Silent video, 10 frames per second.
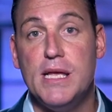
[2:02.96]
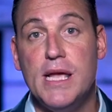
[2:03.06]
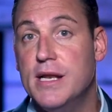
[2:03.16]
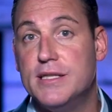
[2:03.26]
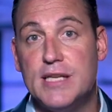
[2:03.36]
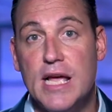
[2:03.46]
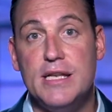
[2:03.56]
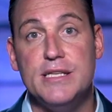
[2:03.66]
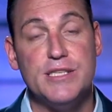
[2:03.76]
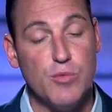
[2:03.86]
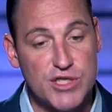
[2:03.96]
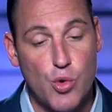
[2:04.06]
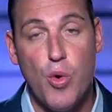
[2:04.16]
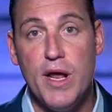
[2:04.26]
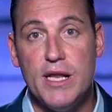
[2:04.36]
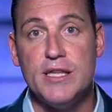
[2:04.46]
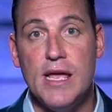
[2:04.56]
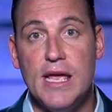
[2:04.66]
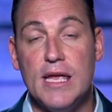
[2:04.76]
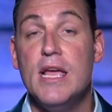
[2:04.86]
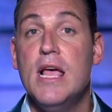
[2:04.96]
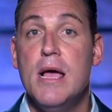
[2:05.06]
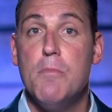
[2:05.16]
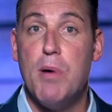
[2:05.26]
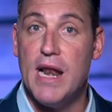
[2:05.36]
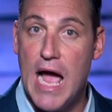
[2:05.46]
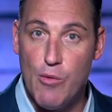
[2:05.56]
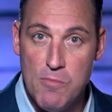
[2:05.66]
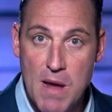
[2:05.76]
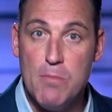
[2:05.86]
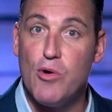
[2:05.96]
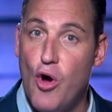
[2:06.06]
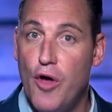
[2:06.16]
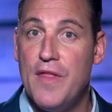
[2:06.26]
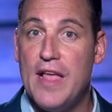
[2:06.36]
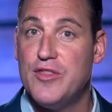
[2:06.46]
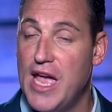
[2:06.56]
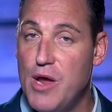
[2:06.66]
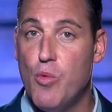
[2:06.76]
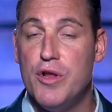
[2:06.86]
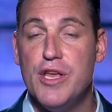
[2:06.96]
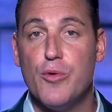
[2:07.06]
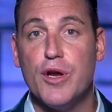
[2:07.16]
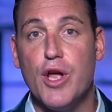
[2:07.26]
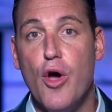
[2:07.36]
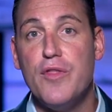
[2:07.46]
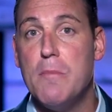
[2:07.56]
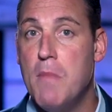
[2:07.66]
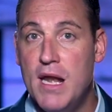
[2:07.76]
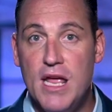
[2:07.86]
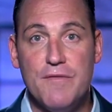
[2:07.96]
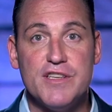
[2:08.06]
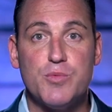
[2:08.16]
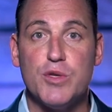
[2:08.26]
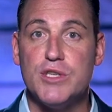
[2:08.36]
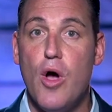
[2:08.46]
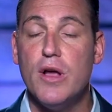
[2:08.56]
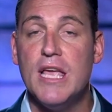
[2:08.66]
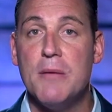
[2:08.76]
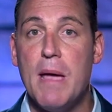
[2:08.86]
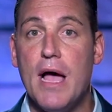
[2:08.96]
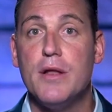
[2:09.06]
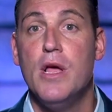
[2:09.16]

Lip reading: in attendance. It was quite a day. But I remember on that day, 1 year ago, that many of us were talking about,